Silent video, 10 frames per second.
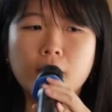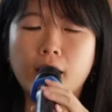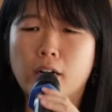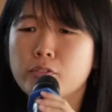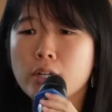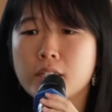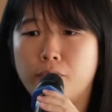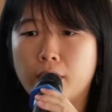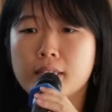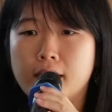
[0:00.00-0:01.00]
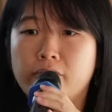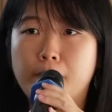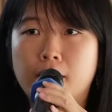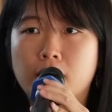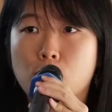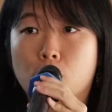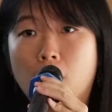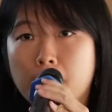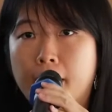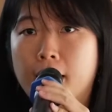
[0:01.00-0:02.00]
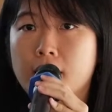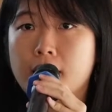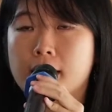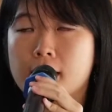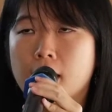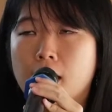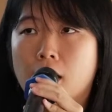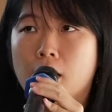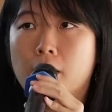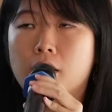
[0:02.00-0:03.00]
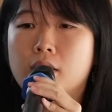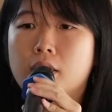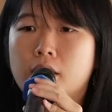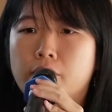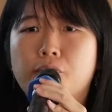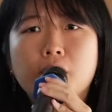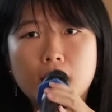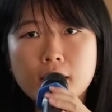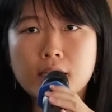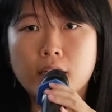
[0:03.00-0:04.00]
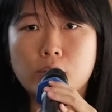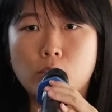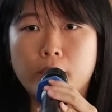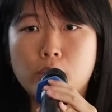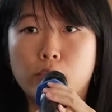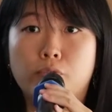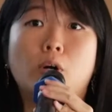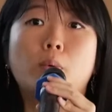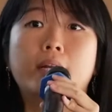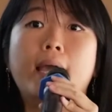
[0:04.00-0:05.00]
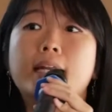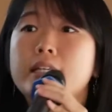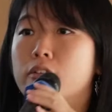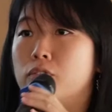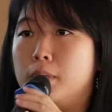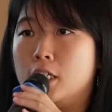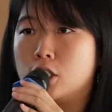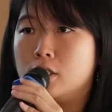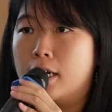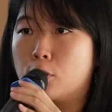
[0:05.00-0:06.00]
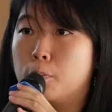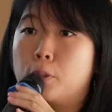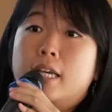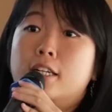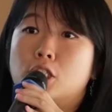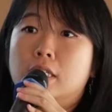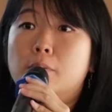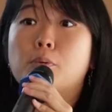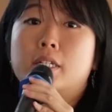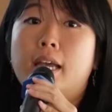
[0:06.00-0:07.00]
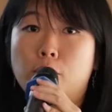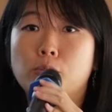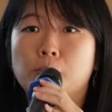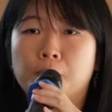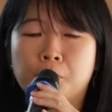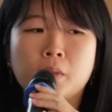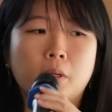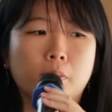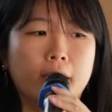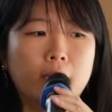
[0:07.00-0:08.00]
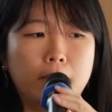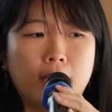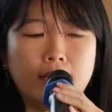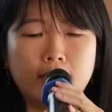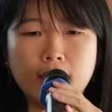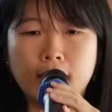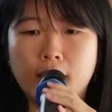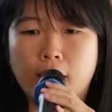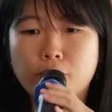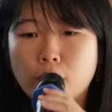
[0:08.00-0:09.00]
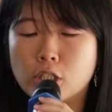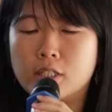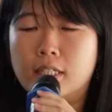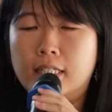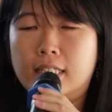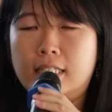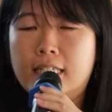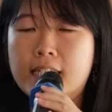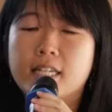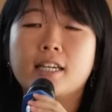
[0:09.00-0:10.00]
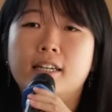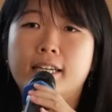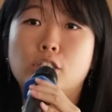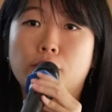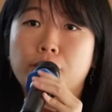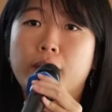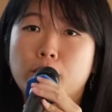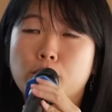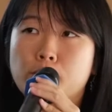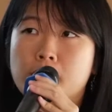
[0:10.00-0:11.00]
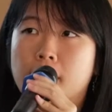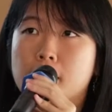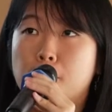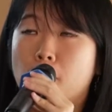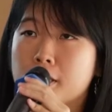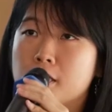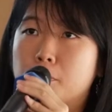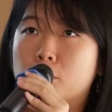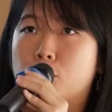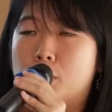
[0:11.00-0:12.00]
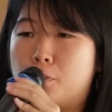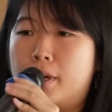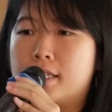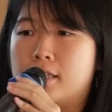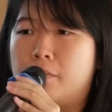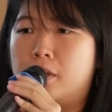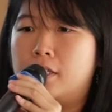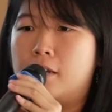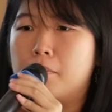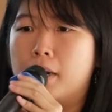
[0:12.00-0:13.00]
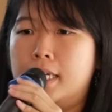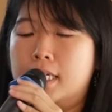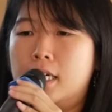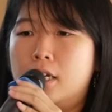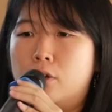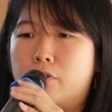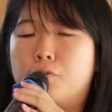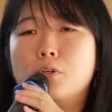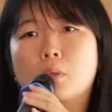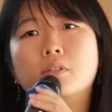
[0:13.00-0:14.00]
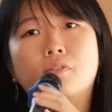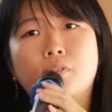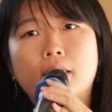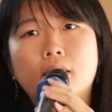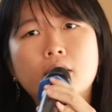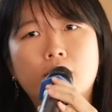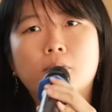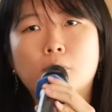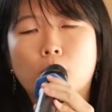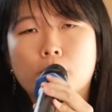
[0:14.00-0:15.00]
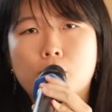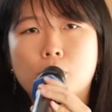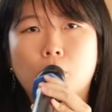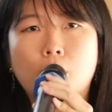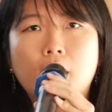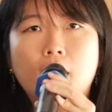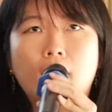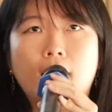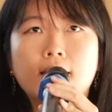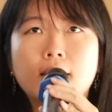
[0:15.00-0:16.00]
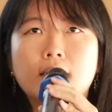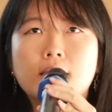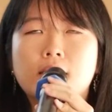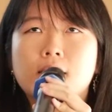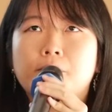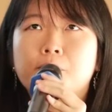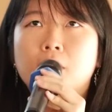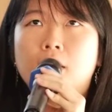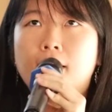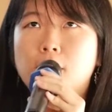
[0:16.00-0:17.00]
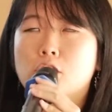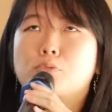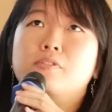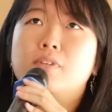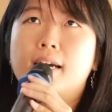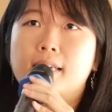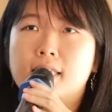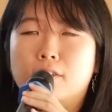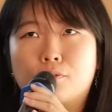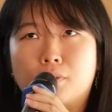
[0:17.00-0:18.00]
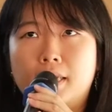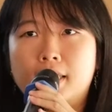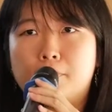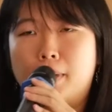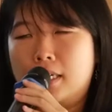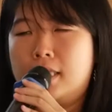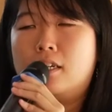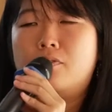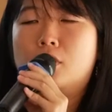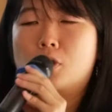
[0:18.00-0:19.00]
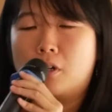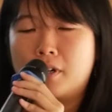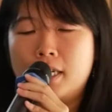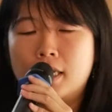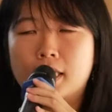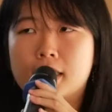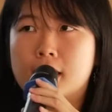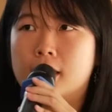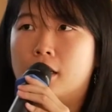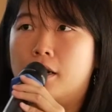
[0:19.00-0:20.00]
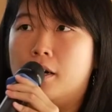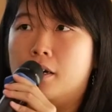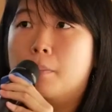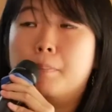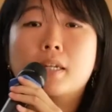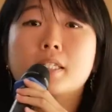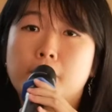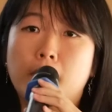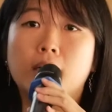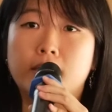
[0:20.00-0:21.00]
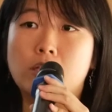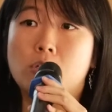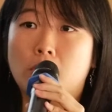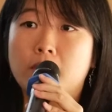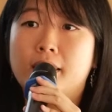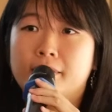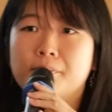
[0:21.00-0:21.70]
And of course, the fail-safe method to combat these fears is always to forward any information that could potentially protect you, right? But I think, unfortunately, in this day and age of fake news, it's possible to spread something that might fuel the fire even more. So I think let's just revise the phrase, better safe than sorry. It's better smart than sorry.